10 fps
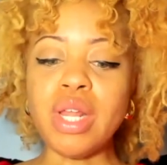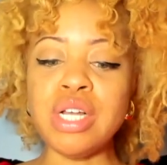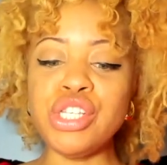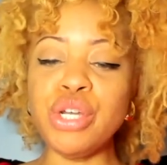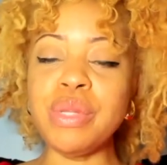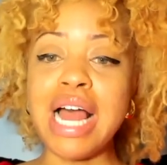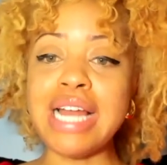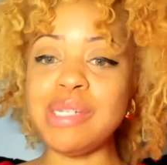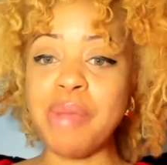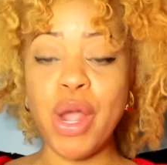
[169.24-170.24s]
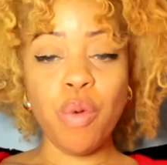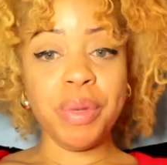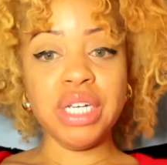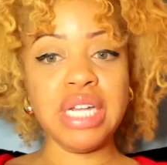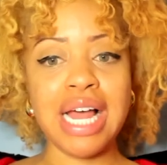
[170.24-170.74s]
So that is my
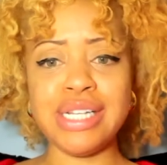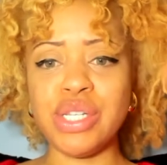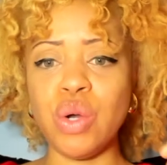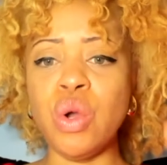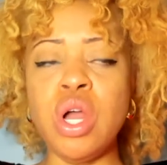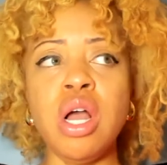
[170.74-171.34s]
opening line. So